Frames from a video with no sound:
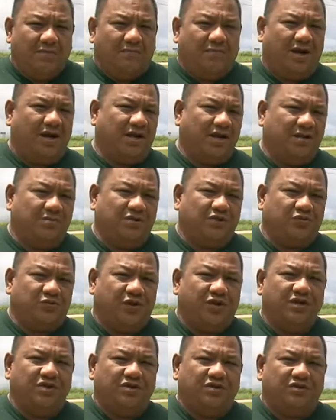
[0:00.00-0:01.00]
My name is
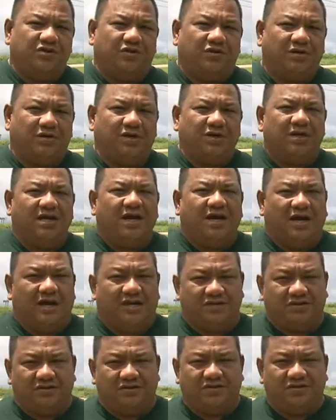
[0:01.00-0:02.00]
Wayne Ujoa. I
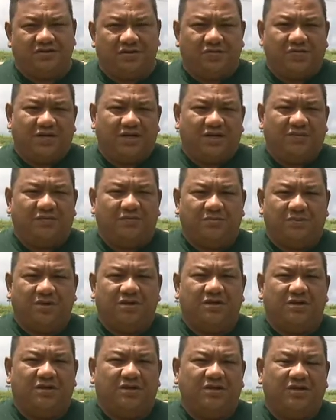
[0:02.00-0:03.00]
sincerely would like to
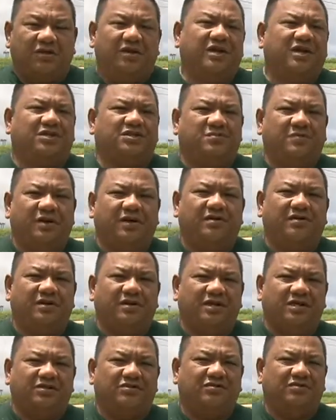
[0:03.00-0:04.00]
be your next mayor
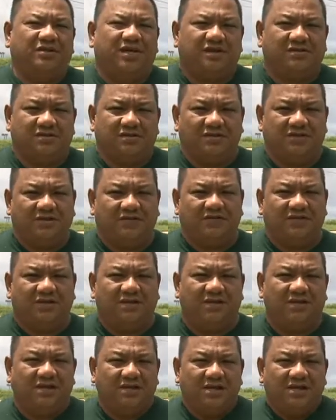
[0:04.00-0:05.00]
in
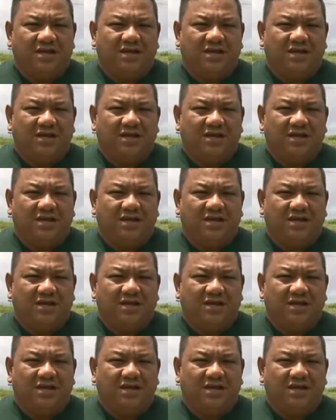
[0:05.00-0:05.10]
2017.